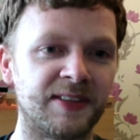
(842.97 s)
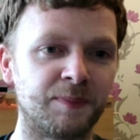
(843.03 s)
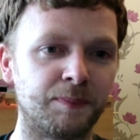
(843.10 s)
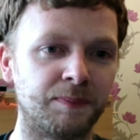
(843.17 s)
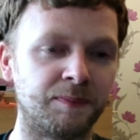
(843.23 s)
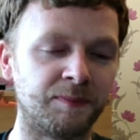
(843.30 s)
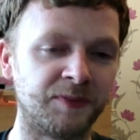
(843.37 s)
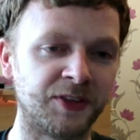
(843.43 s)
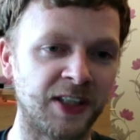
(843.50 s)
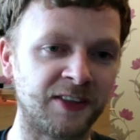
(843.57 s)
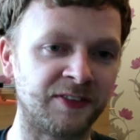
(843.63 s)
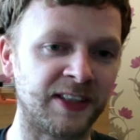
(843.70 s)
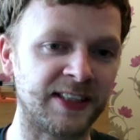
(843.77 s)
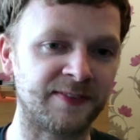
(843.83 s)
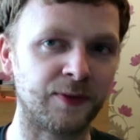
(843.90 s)
This
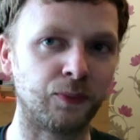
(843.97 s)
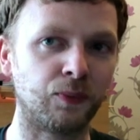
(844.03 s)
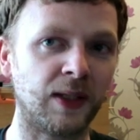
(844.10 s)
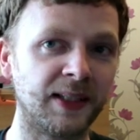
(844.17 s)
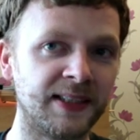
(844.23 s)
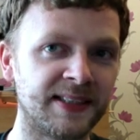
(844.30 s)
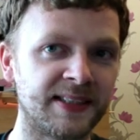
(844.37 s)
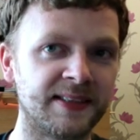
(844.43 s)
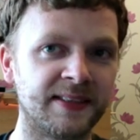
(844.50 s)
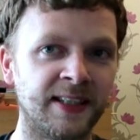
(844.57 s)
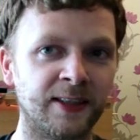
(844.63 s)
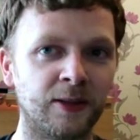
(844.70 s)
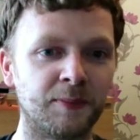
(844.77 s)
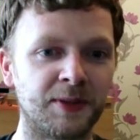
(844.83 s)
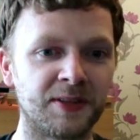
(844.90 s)
generates the white
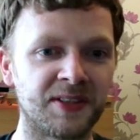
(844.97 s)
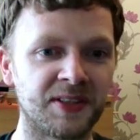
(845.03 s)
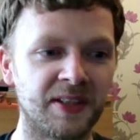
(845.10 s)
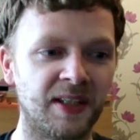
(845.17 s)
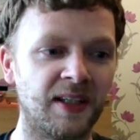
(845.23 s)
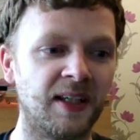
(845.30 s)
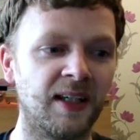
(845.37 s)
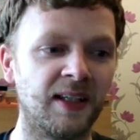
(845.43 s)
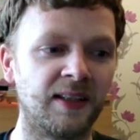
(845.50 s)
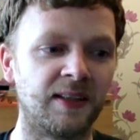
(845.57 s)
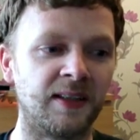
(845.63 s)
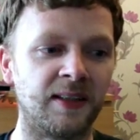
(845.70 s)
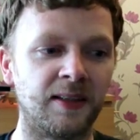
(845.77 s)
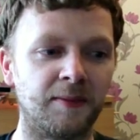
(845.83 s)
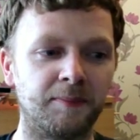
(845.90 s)
element,
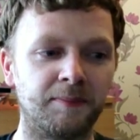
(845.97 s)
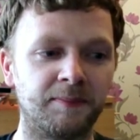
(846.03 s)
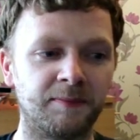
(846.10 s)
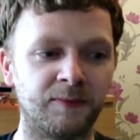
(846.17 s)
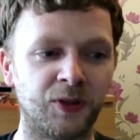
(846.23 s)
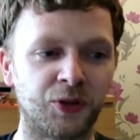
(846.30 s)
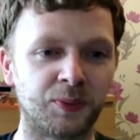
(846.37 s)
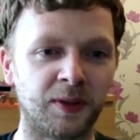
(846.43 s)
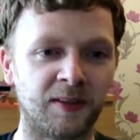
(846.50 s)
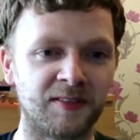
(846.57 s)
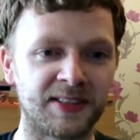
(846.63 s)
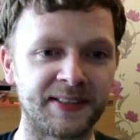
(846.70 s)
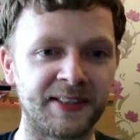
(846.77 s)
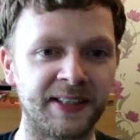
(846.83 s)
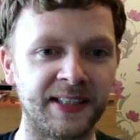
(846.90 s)
which will
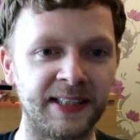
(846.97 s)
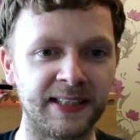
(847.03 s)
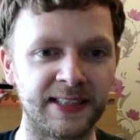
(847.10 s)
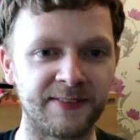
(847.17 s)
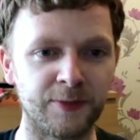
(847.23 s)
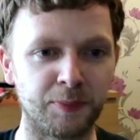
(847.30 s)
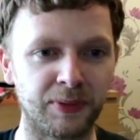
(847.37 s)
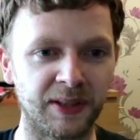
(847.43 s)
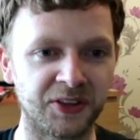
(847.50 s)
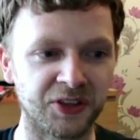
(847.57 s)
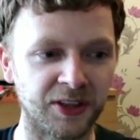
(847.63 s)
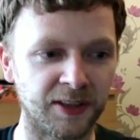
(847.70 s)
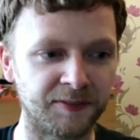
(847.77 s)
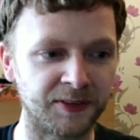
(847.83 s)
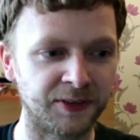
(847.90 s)
obviously ease the
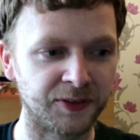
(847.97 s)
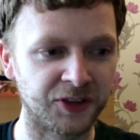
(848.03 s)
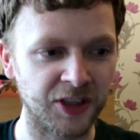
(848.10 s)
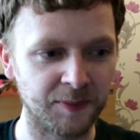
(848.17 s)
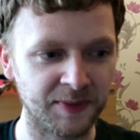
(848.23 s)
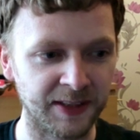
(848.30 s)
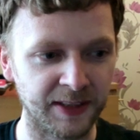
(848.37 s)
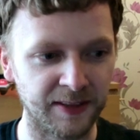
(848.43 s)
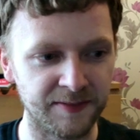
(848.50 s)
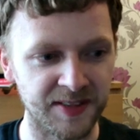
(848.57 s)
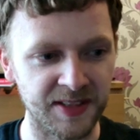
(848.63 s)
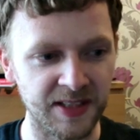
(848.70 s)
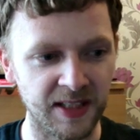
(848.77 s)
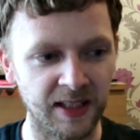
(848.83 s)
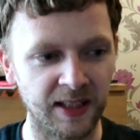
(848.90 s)
pressure of your gem
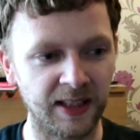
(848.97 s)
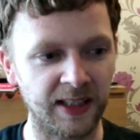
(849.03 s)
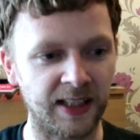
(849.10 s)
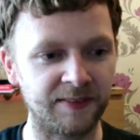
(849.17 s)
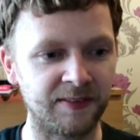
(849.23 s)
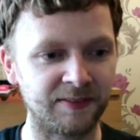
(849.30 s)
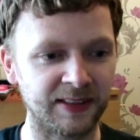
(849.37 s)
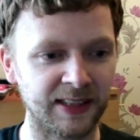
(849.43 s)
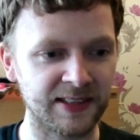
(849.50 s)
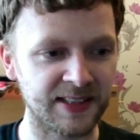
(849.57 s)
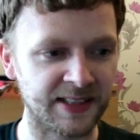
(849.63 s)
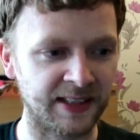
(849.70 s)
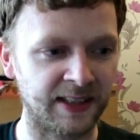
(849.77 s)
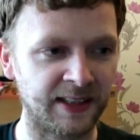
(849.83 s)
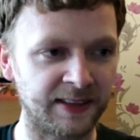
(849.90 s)
caves. And then the
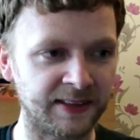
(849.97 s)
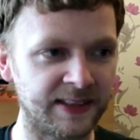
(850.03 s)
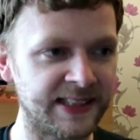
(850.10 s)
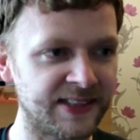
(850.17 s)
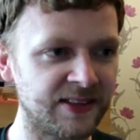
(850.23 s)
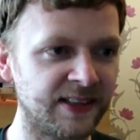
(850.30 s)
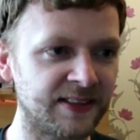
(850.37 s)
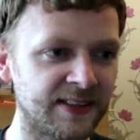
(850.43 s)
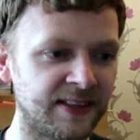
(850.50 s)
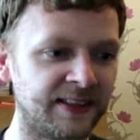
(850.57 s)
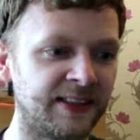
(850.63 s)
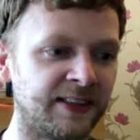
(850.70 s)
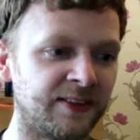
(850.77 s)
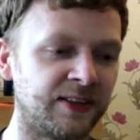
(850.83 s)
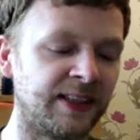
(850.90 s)
last card, it's not
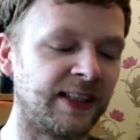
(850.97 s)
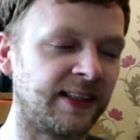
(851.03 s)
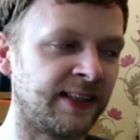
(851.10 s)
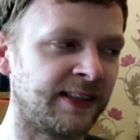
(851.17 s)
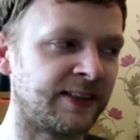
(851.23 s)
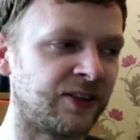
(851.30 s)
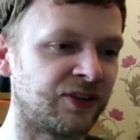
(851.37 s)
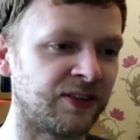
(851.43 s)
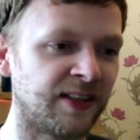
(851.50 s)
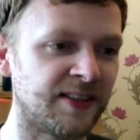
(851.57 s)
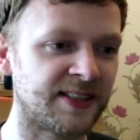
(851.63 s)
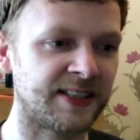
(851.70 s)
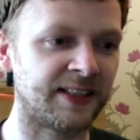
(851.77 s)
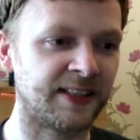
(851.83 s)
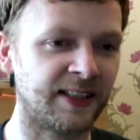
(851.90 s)
exactly a
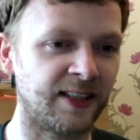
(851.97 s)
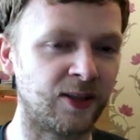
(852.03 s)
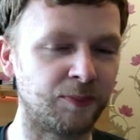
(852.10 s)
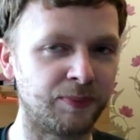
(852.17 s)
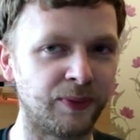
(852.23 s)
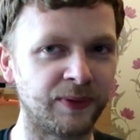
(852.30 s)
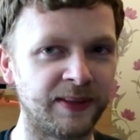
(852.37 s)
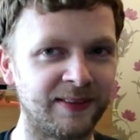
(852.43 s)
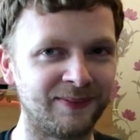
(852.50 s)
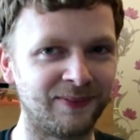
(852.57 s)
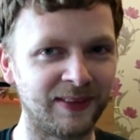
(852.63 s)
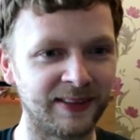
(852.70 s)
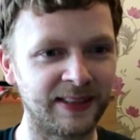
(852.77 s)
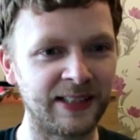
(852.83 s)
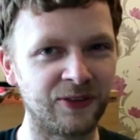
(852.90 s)
Chrolizian card, but
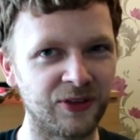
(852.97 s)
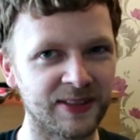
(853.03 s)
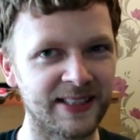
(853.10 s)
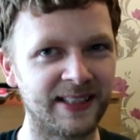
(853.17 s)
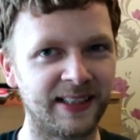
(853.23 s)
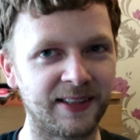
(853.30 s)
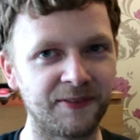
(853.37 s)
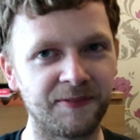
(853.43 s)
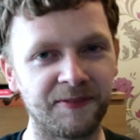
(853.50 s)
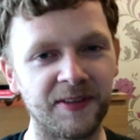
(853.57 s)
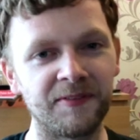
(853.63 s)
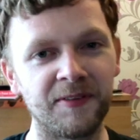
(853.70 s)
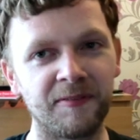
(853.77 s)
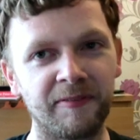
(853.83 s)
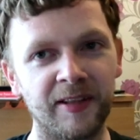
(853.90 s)
it does kind of
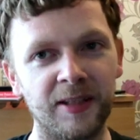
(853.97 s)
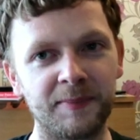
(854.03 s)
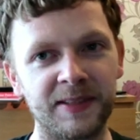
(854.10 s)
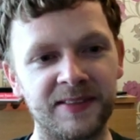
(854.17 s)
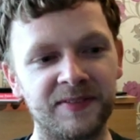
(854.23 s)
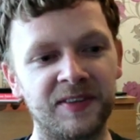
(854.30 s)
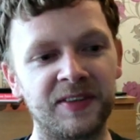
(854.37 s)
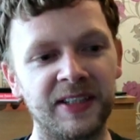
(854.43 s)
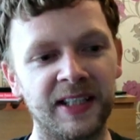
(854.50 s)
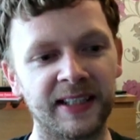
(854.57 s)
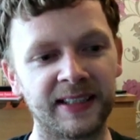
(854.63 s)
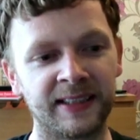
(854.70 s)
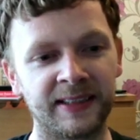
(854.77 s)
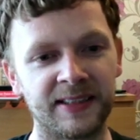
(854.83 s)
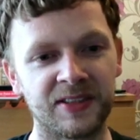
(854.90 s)
fit the theme into the
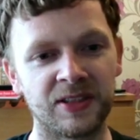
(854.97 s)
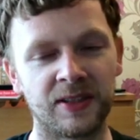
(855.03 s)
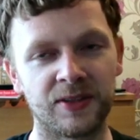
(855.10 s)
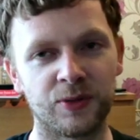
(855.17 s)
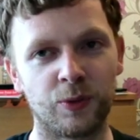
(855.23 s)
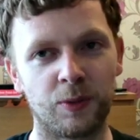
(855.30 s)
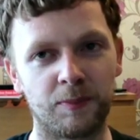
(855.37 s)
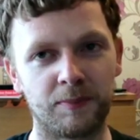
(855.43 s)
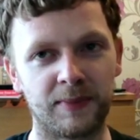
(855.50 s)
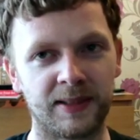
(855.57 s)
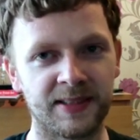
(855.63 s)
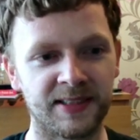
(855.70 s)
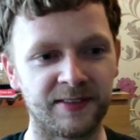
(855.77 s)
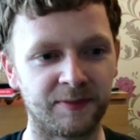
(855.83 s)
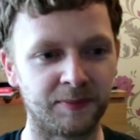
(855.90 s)
deck, and it's also a
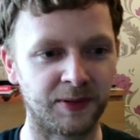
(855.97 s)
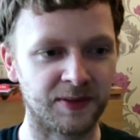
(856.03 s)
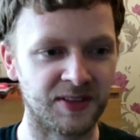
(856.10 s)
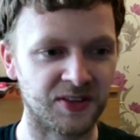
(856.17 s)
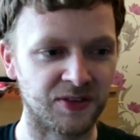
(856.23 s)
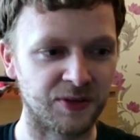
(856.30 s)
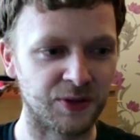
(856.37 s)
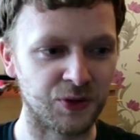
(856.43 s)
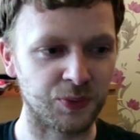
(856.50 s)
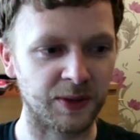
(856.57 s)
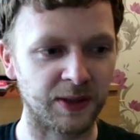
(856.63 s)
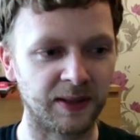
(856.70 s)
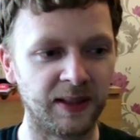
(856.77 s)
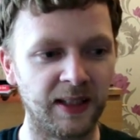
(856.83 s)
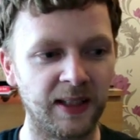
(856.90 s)
massive monster as
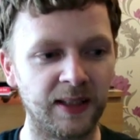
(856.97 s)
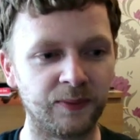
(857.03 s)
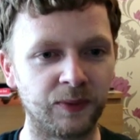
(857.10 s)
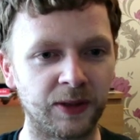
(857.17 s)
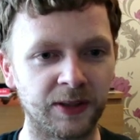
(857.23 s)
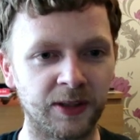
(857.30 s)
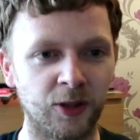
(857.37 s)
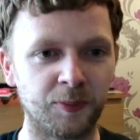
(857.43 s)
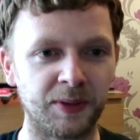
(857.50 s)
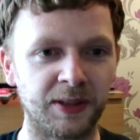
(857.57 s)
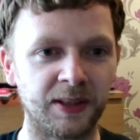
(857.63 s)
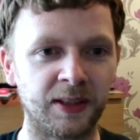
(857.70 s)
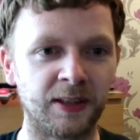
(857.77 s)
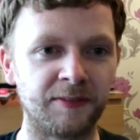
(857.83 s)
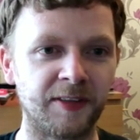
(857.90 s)
well. 1
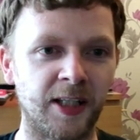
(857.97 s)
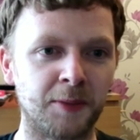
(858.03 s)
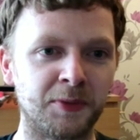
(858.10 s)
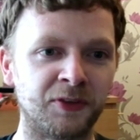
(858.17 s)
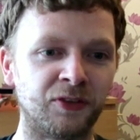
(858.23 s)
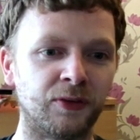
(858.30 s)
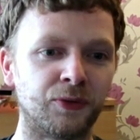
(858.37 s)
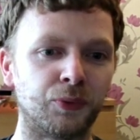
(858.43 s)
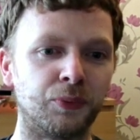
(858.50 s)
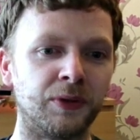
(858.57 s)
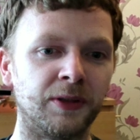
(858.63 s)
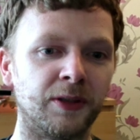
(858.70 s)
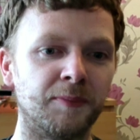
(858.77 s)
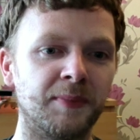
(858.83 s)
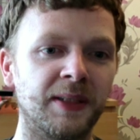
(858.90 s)
copy of Emerald
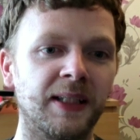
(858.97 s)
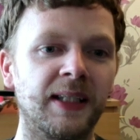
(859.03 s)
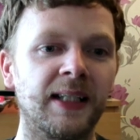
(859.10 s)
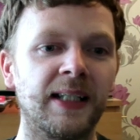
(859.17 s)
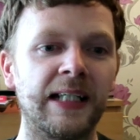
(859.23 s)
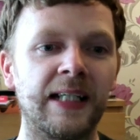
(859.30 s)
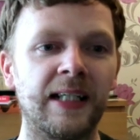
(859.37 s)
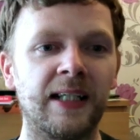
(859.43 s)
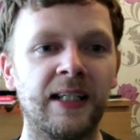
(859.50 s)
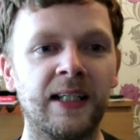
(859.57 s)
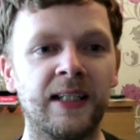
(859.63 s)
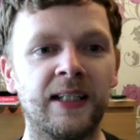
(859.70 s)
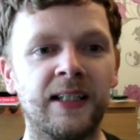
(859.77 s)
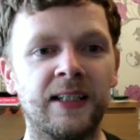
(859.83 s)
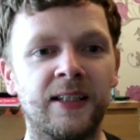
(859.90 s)
Worm.
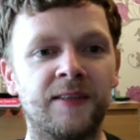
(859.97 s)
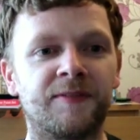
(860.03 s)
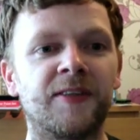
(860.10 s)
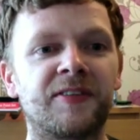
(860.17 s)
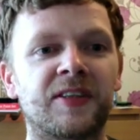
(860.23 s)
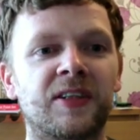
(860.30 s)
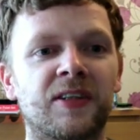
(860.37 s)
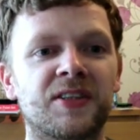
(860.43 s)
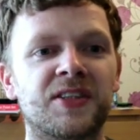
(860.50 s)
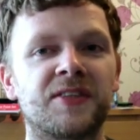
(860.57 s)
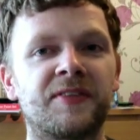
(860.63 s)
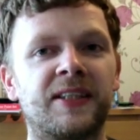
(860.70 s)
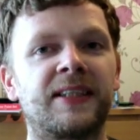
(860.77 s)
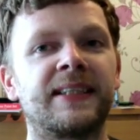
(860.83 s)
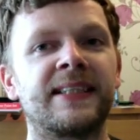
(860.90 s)
Wow. For the cost
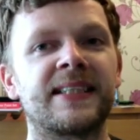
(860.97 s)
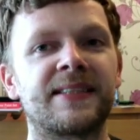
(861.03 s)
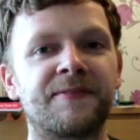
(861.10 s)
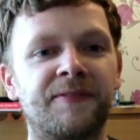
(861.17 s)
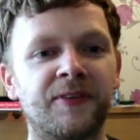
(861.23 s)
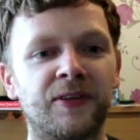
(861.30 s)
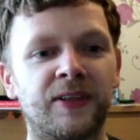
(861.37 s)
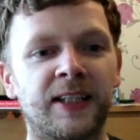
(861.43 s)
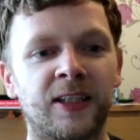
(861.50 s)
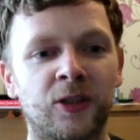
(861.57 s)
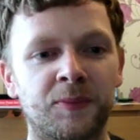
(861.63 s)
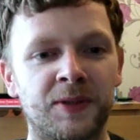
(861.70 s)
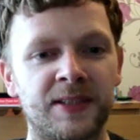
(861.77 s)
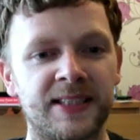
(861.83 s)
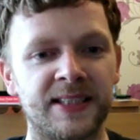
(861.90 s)
of it, it's 4
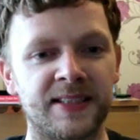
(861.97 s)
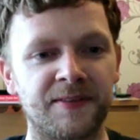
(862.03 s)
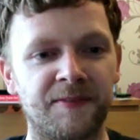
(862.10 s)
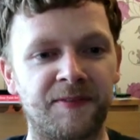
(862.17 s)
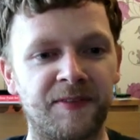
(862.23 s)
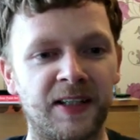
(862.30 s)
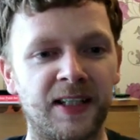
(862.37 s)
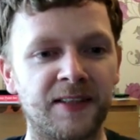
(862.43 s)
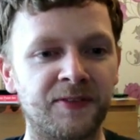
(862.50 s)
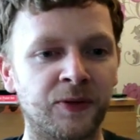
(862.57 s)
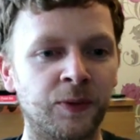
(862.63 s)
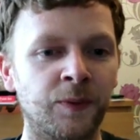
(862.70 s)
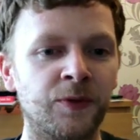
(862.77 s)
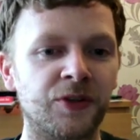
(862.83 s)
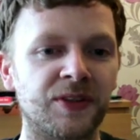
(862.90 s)
elements, it's a
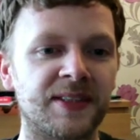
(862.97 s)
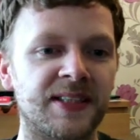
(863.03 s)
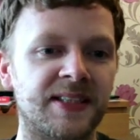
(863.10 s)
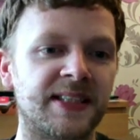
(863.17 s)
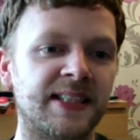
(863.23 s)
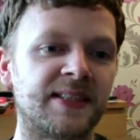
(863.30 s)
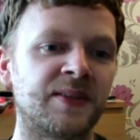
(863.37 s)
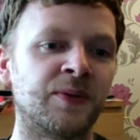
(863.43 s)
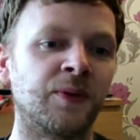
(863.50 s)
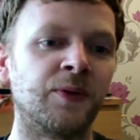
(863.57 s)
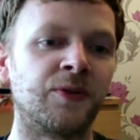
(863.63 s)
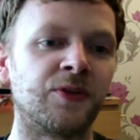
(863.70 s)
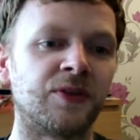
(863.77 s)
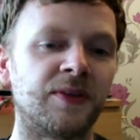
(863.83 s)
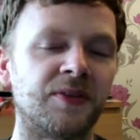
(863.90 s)

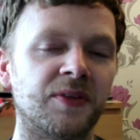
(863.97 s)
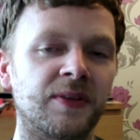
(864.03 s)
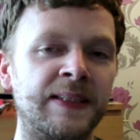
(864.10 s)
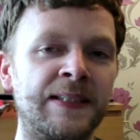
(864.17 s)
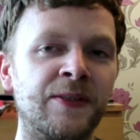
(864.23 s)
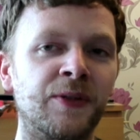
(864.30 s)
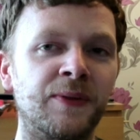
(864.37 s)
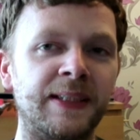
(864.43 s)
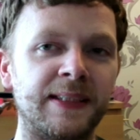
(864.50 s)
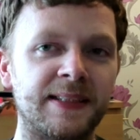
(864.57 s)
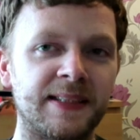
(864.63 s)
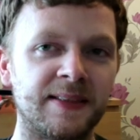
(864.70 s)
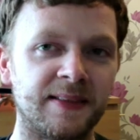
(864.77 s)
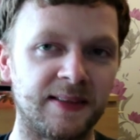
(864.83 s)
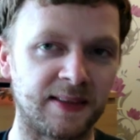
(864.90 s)
500-600
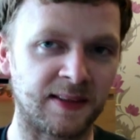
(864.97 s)
unit.